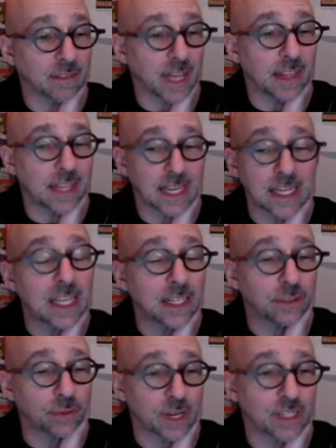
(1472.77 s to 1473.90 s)
and they needed
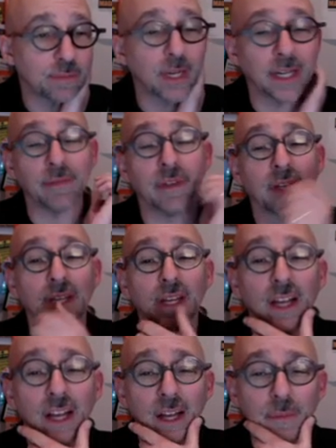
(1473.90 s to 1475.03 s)
to raise money.
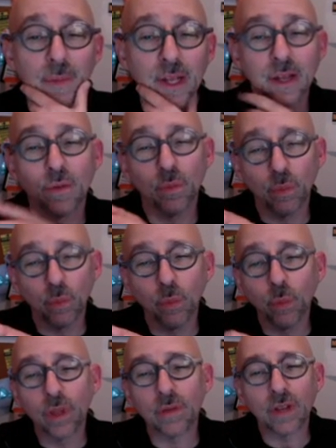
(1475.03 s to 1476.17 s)

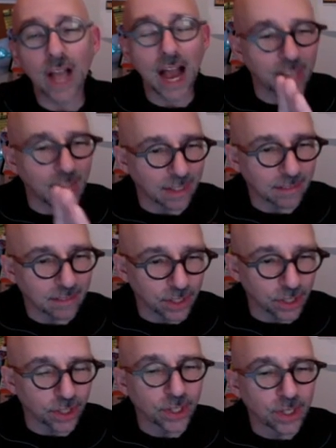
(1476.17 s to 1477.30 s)
With caveat
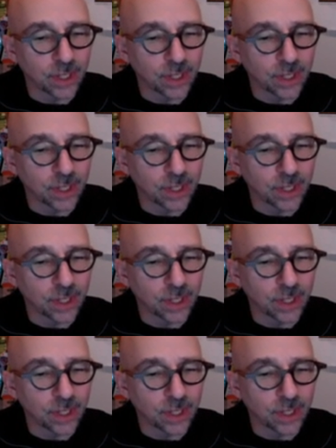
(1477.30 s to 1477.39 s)
here,